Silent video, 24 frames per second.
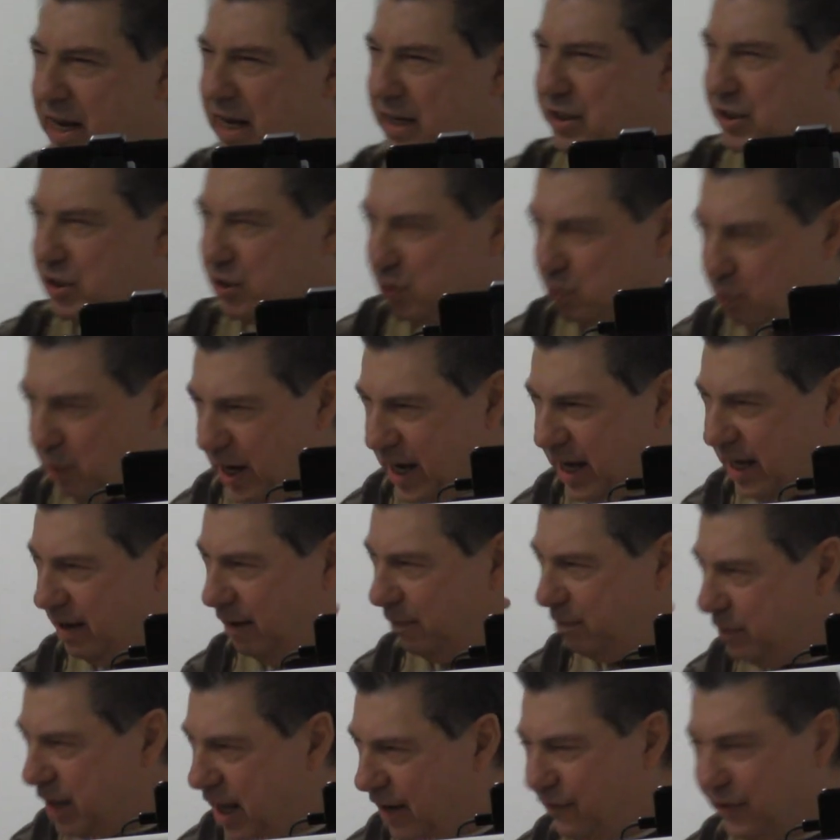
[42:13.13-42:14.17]
I swear
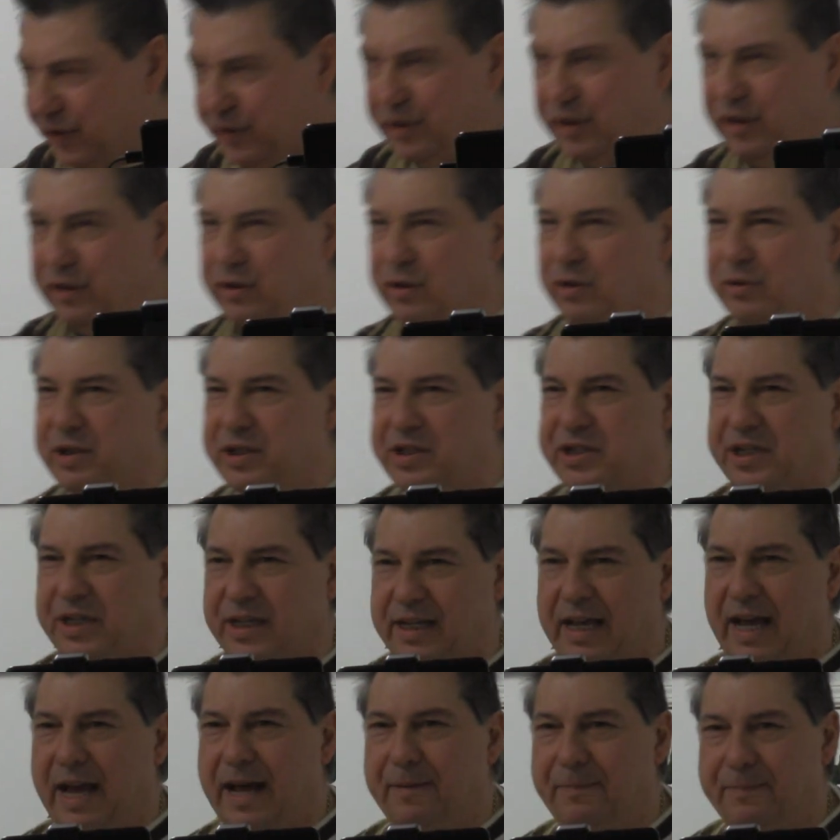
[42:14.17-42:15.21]
I'm never going to do this
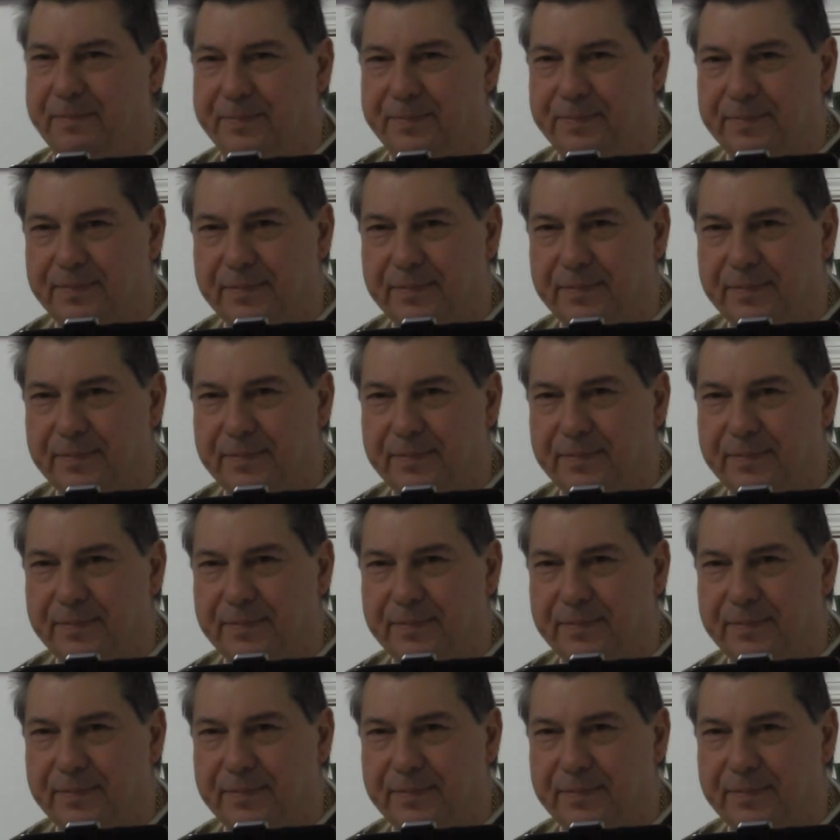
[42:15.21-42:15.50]
again.